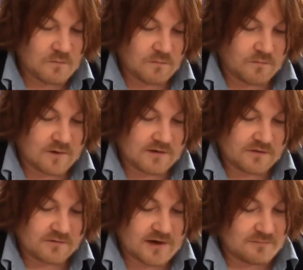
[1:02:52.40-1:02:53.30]
One of
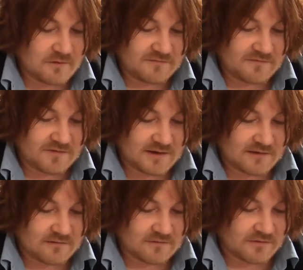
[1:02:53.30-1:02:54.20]
the great movie
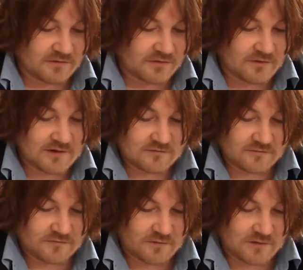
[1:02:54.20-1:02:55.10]
villains of the 30s
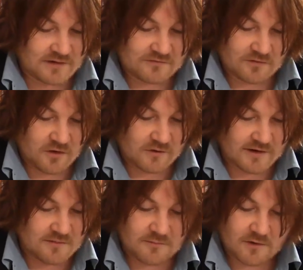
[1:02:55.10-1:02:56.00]
and 40s,
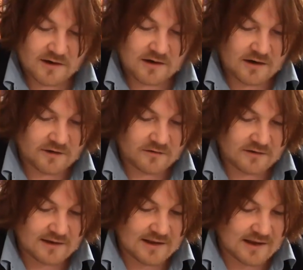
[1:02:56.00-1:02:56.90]
Lorre, born in
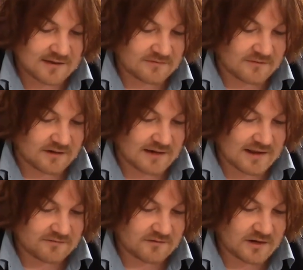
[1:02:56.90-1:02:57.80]
Hungary as
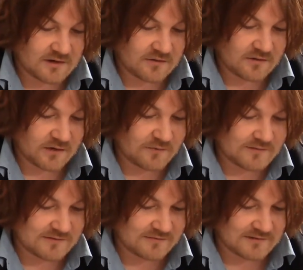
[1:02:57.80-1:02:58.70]
Laszlo
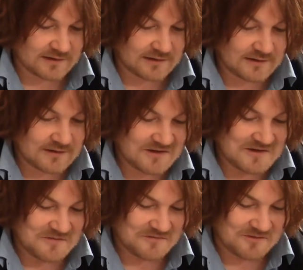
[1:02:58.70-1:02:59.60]
Lowenstein,
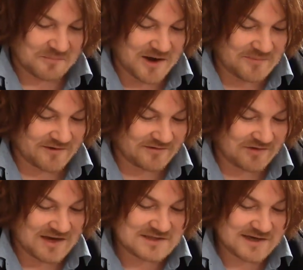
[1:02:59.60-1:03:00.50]
was a popular
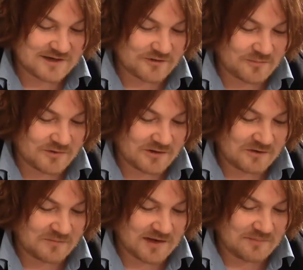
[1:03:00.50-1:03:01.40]
stage actor in
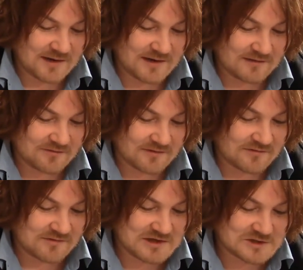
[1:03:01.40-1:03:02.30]
Berlin when he made his
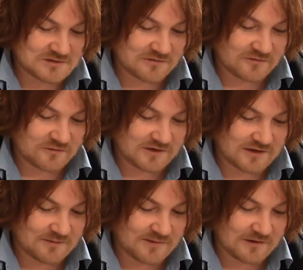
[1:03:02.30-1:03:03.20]
sensational screen
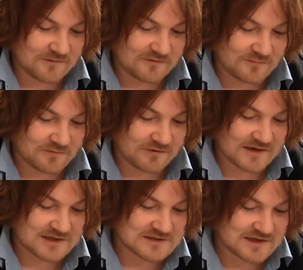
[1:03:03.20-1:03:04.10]
debut as the
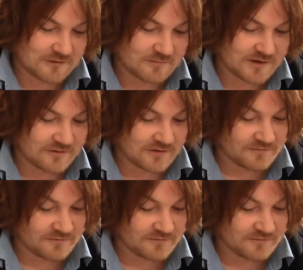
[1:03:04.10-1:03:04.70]
pathetic child murderer in